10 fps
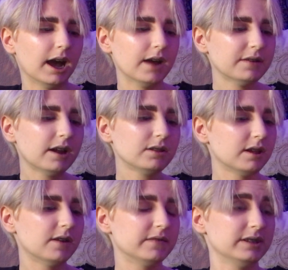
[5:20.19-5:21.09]
I've had a
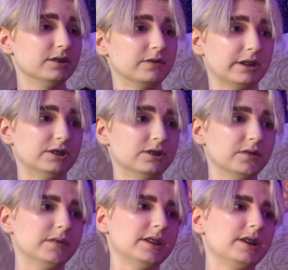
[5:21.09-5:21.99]
lot of integrations
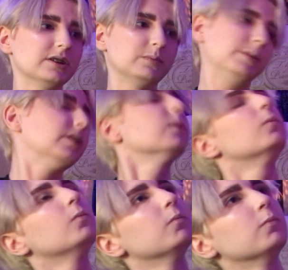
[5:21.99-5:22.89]
over the years, but
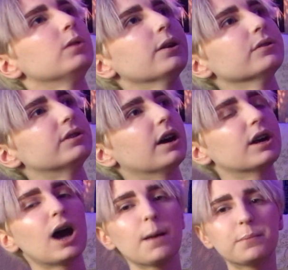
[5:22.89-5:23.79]
the there's a
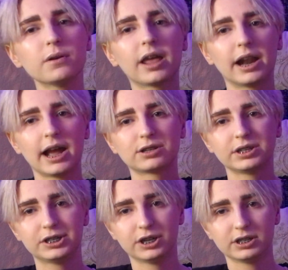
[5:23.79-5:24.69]
couple that
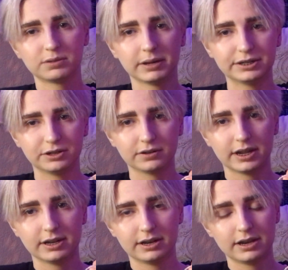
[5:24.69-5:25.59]
actually changed my gender
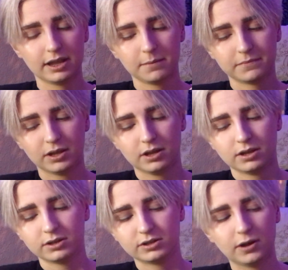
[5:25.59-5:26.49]
identity.
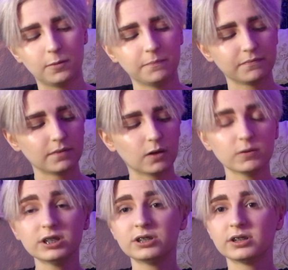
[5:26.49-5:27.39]
So,
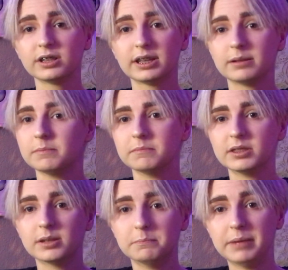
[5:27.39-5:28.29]
originally,
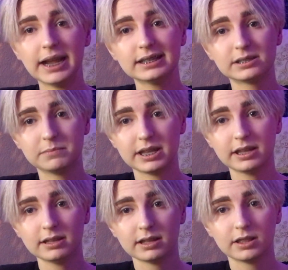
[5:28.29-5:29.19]
the base
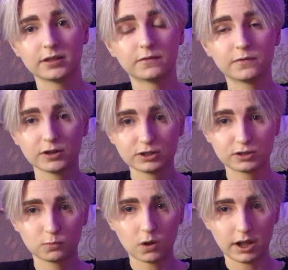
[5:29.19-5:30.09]
me, the
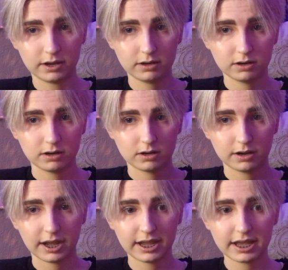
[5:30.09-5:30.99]
first one,
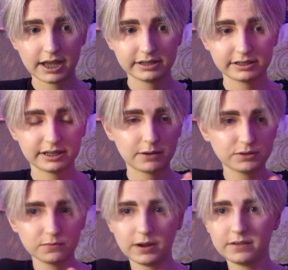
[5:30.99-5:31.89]
I guess, that
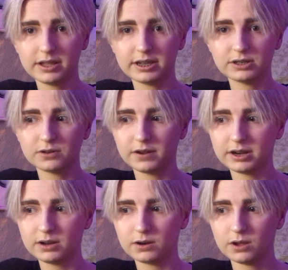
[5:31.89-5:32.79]
was around that
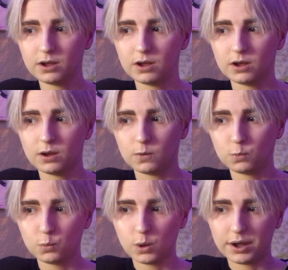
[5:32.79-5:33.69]
integrated
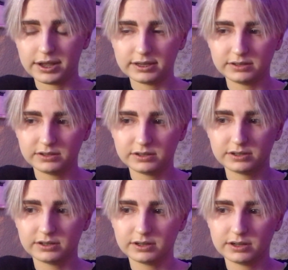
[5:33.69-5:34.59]

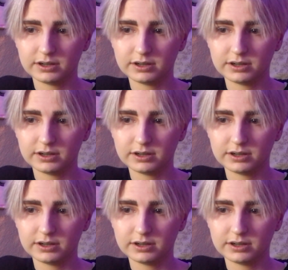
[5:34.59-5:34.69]
was